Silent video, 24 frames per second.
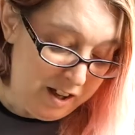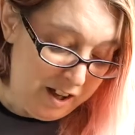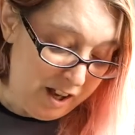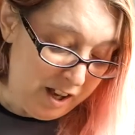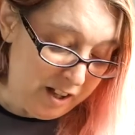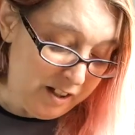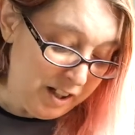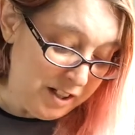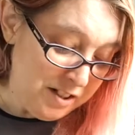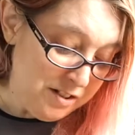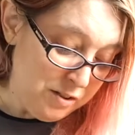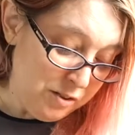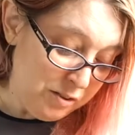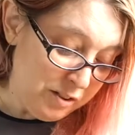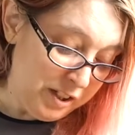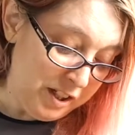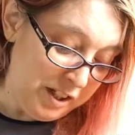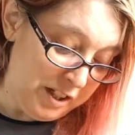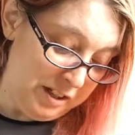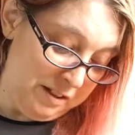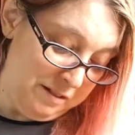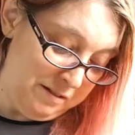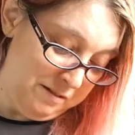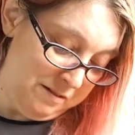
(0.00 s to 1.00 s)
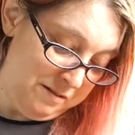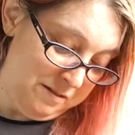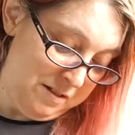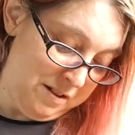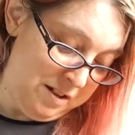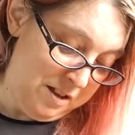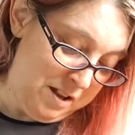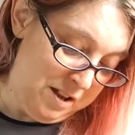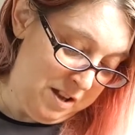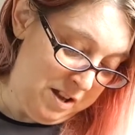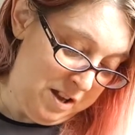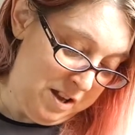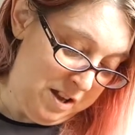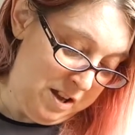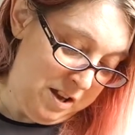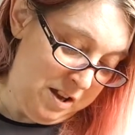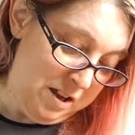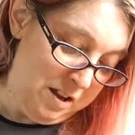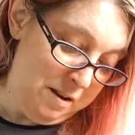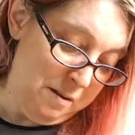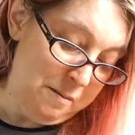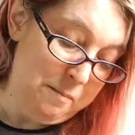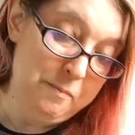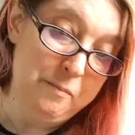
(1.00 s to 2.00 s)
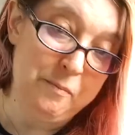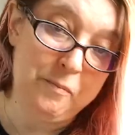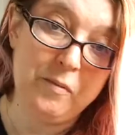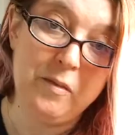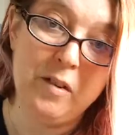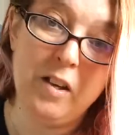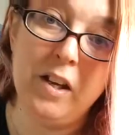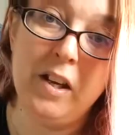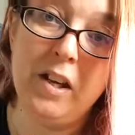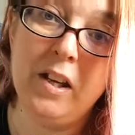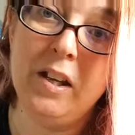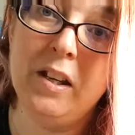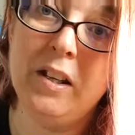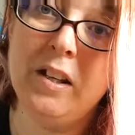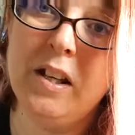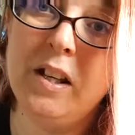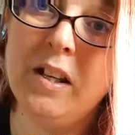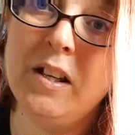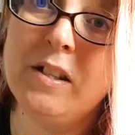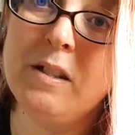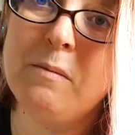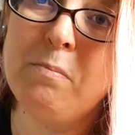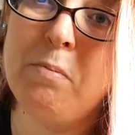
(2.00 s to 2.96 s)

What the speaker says: and I took it. It's